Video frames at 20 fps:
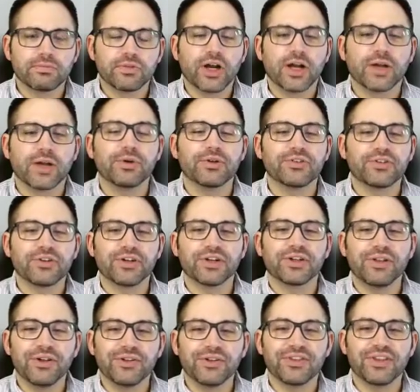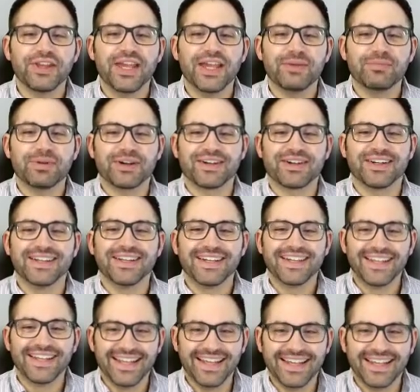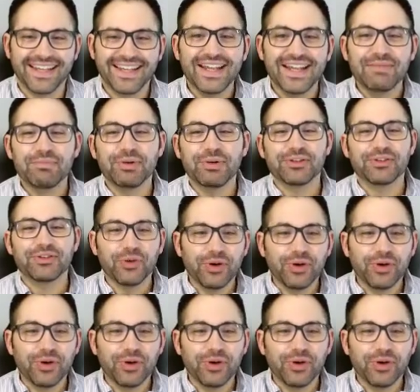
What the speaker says: Sorry, put dirty clothes in the hamper. Put